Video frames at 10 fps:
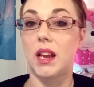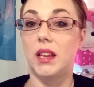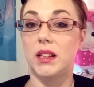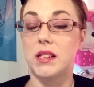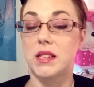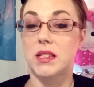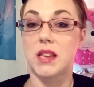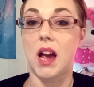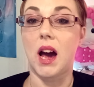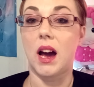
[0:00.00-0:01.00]
and
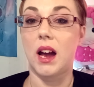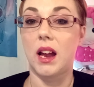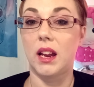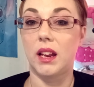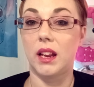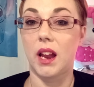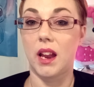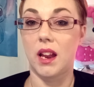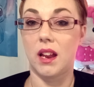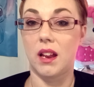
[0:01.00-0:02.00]
I
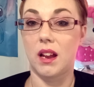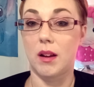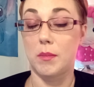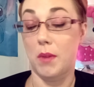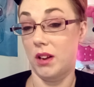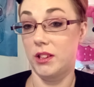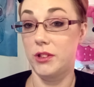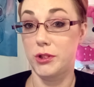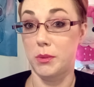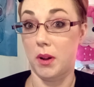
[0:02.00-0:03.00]
am on
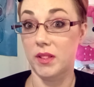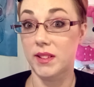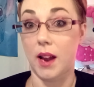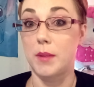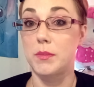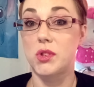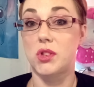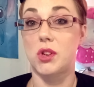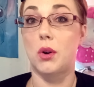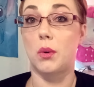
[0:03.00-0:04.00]
YouTube all the time,
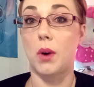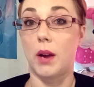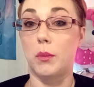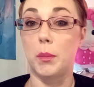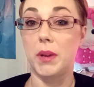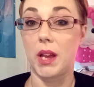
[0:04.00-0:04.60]
so I will be